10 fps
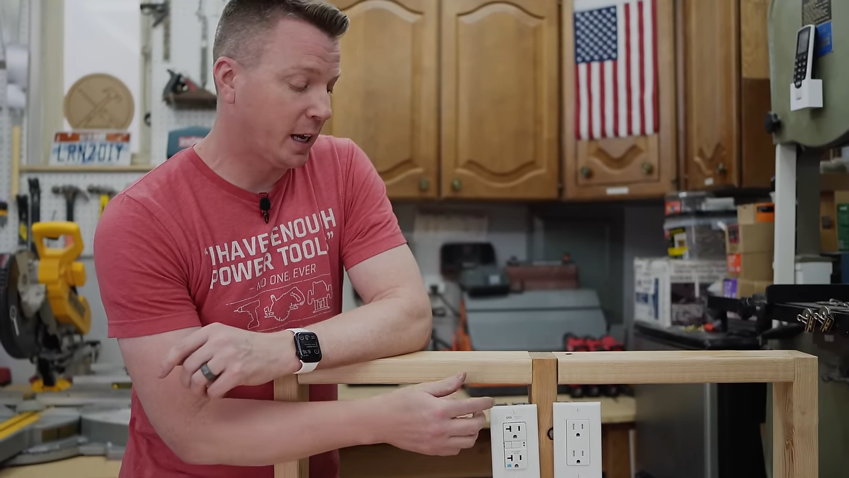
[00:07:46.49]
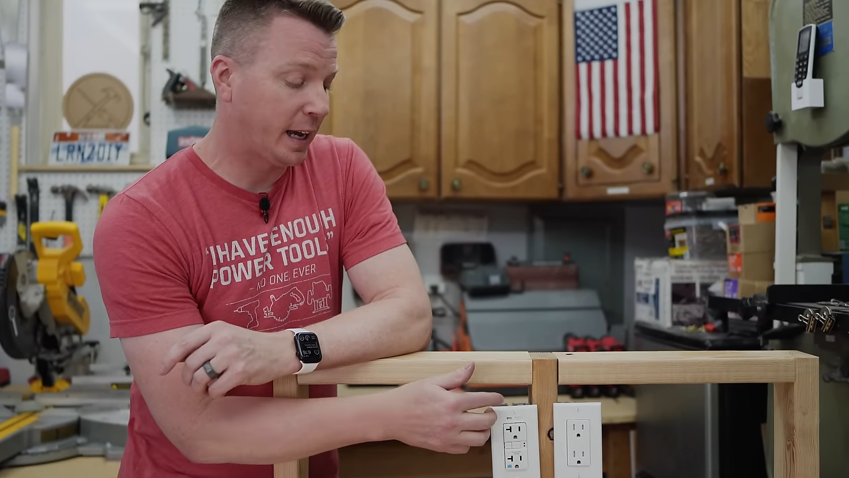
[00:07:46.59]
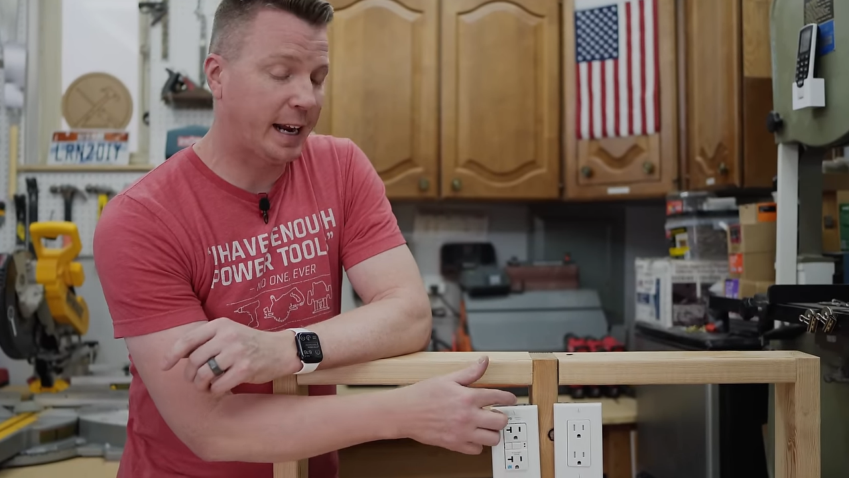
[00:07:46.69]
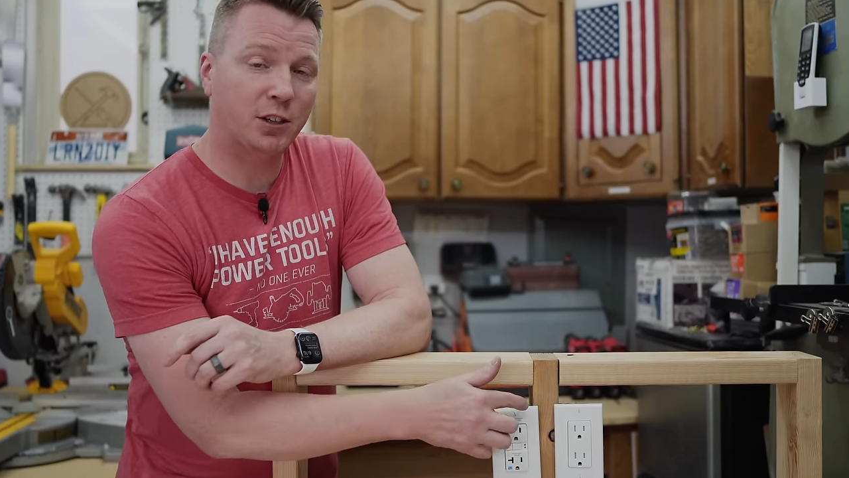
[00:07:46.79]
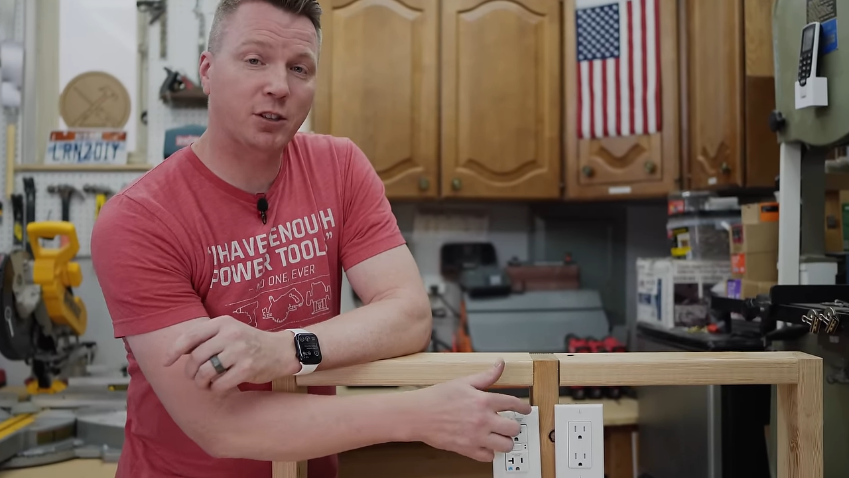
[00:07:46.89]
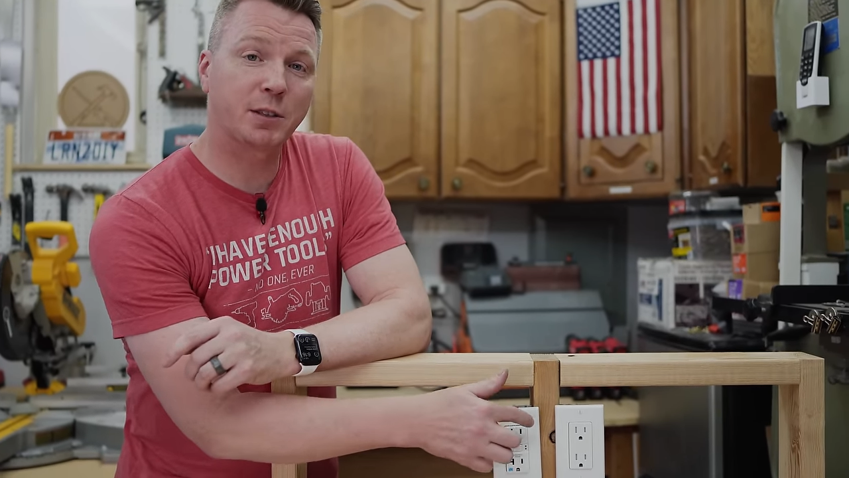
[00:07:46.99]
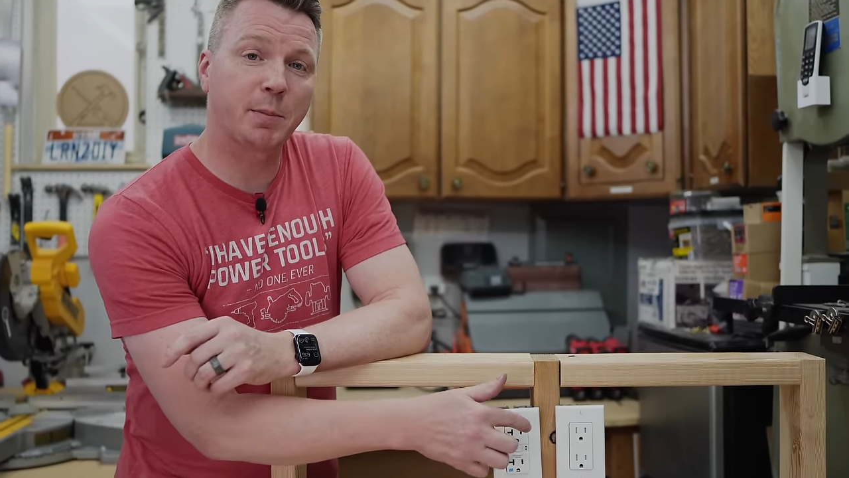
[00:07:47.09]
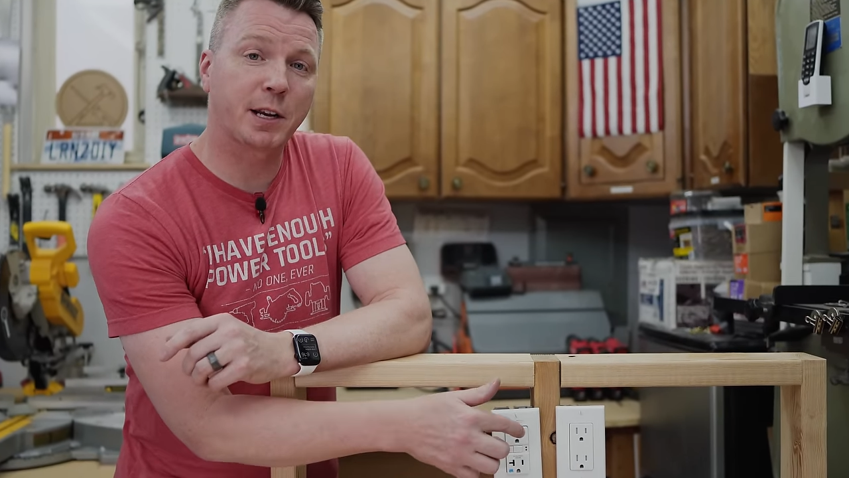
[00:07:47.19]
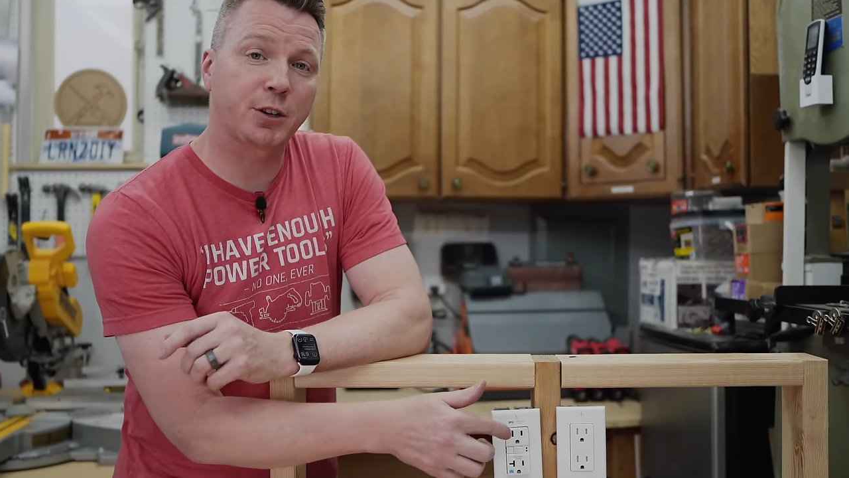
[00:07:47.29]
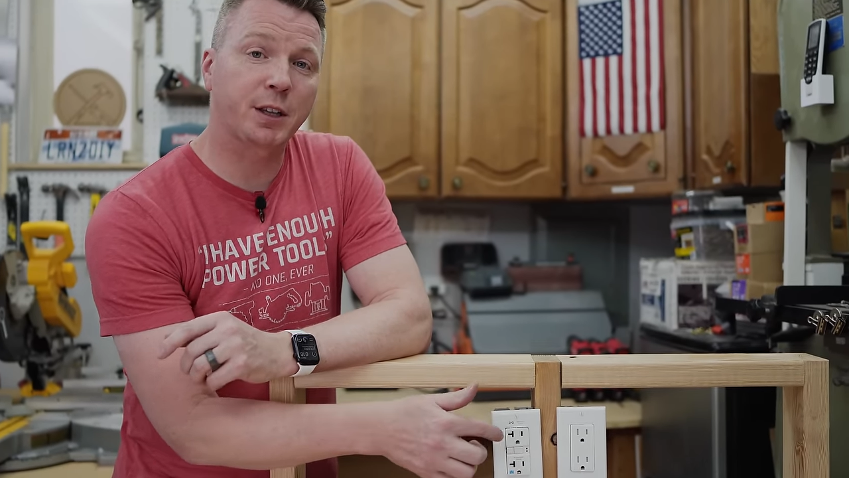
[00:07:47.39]
it actually is
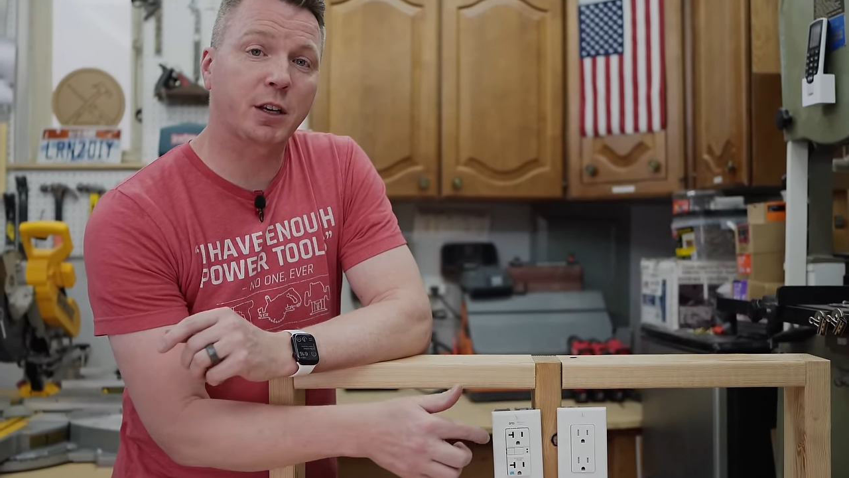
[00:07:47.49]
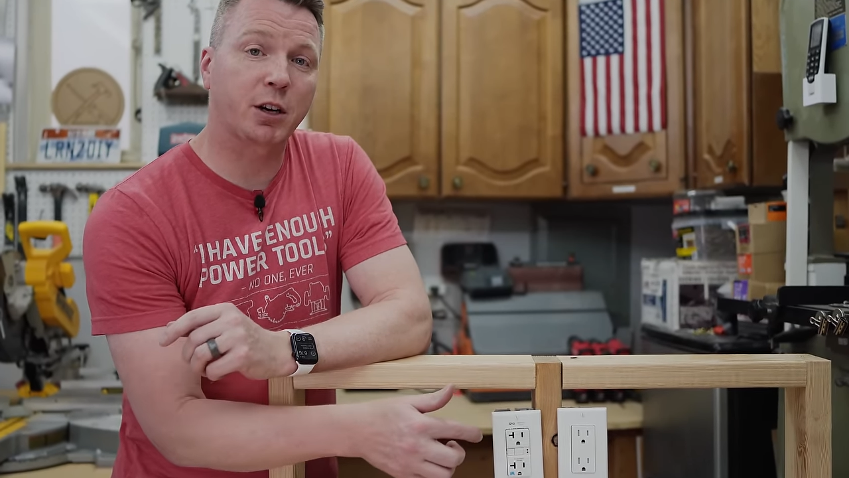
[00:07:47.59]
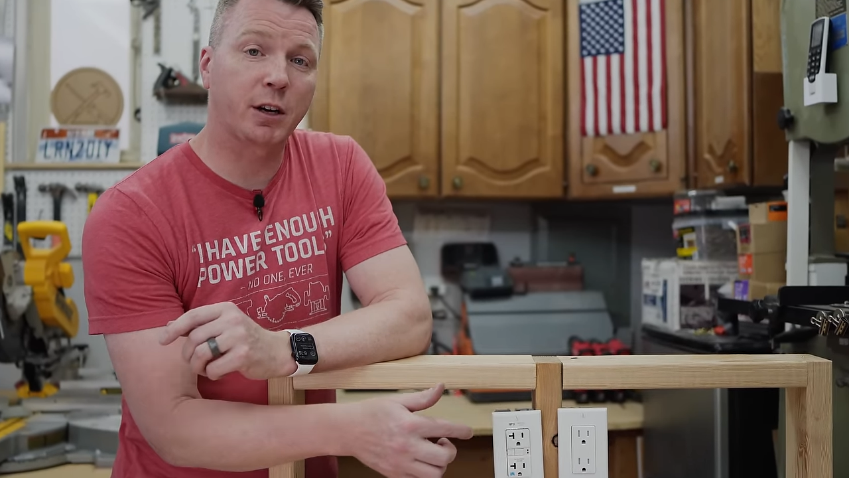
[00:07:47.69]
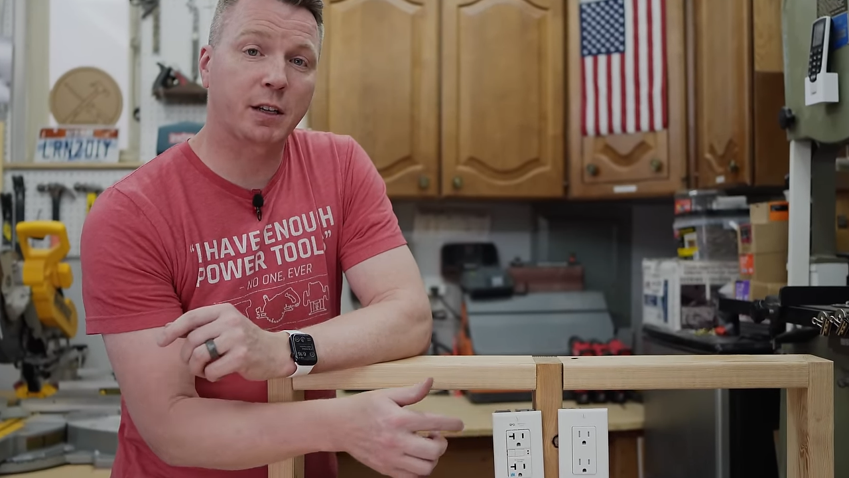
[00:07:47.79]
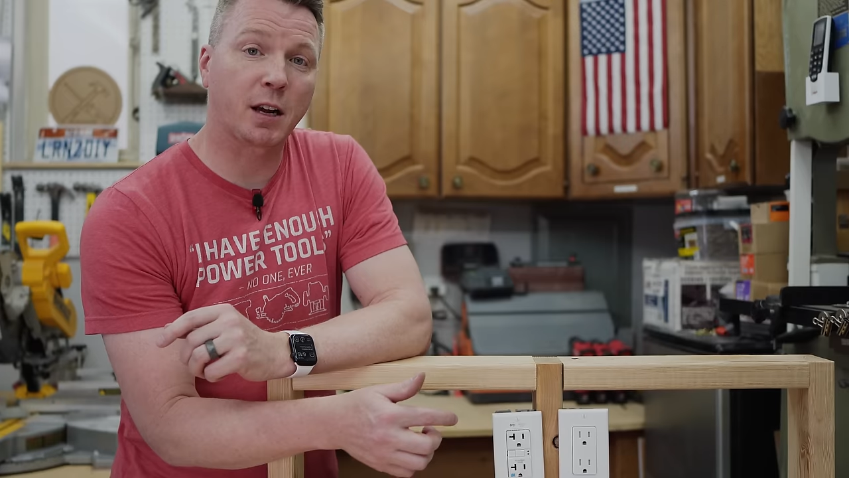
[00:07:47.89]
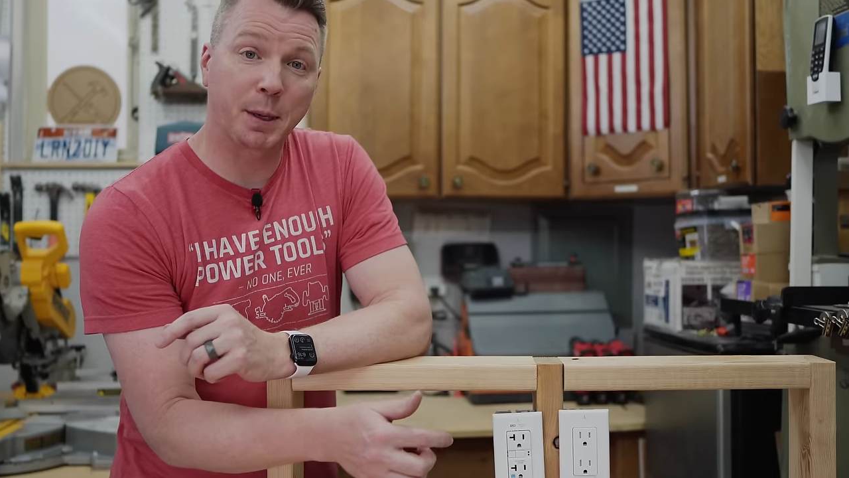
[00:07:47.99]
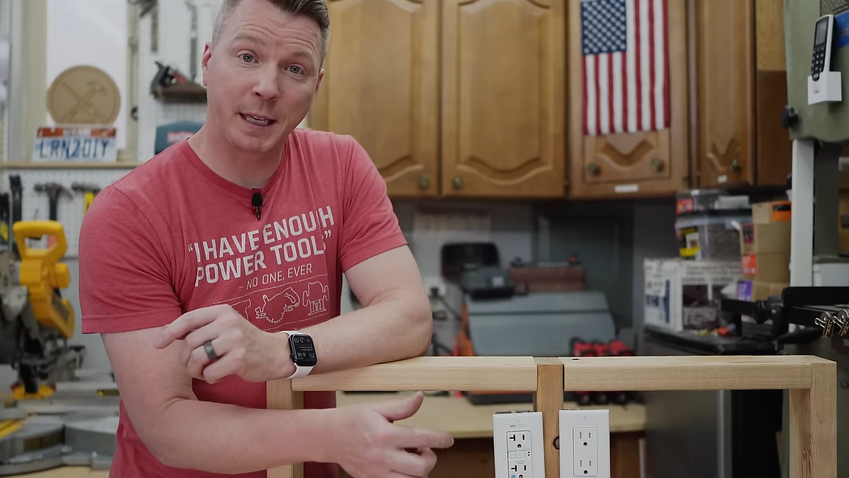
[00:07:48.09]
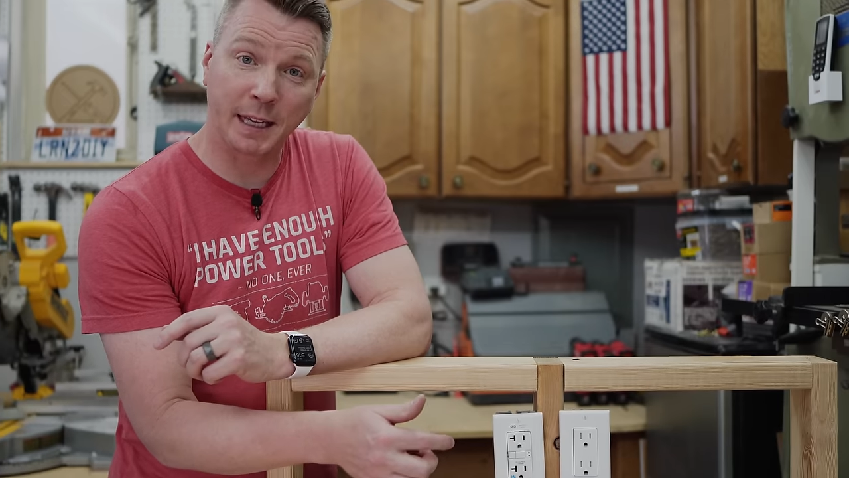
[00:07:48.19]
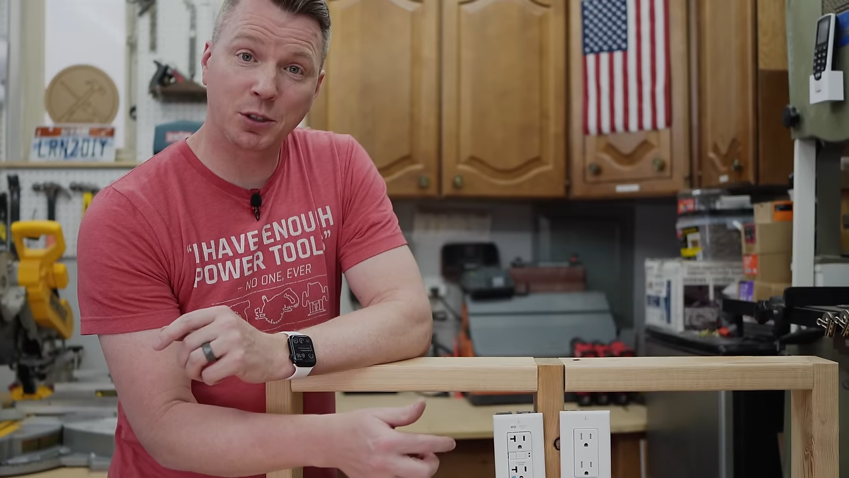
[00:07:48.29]
measuring the current coming